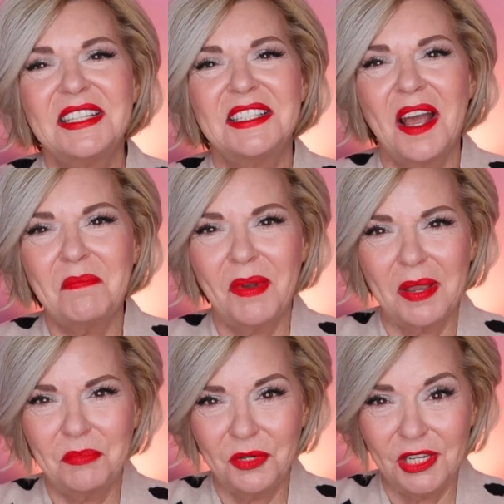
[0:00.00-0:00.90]
stop
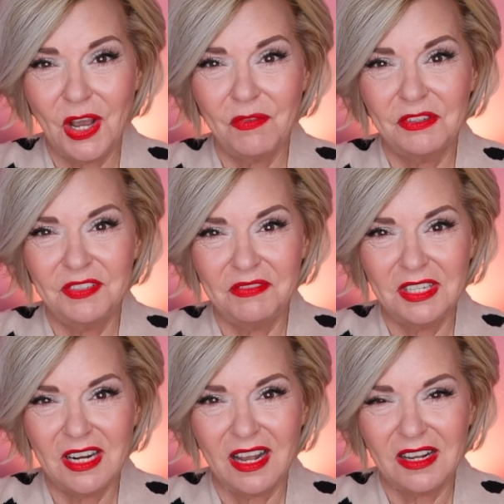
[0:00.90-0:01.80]
by
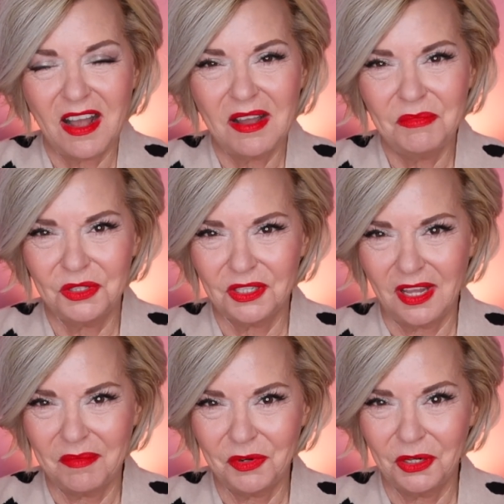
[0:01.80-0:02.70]
prettyover50.com. There's a
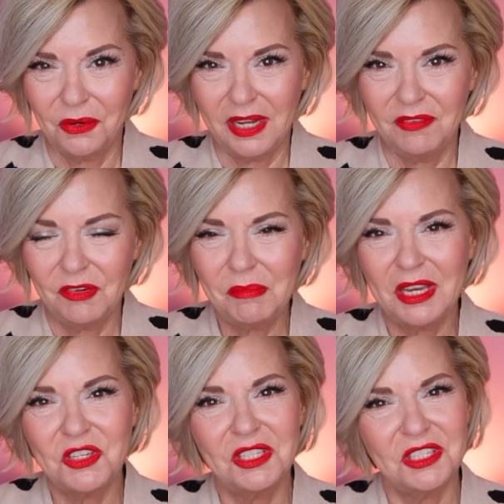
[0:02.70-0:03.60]
lot more great
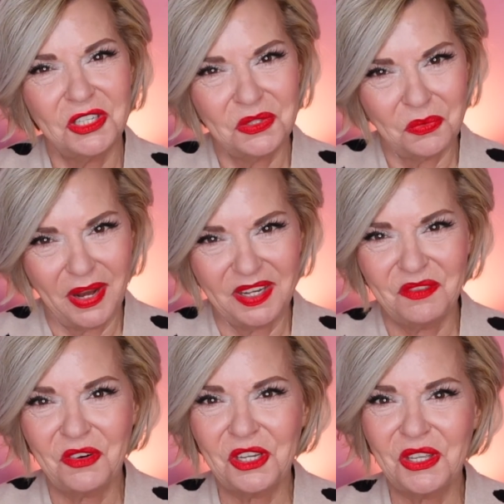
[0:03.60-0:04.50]
information just
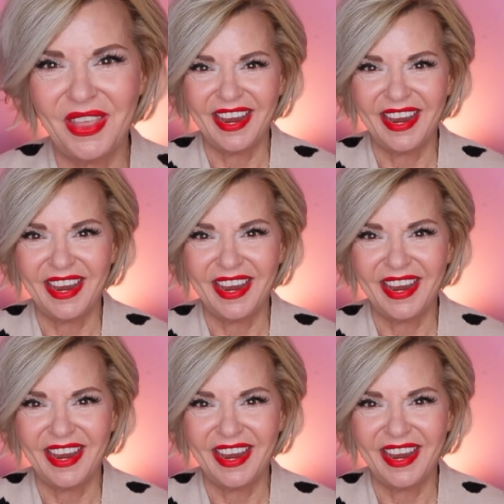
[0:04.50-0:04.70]
waiting for you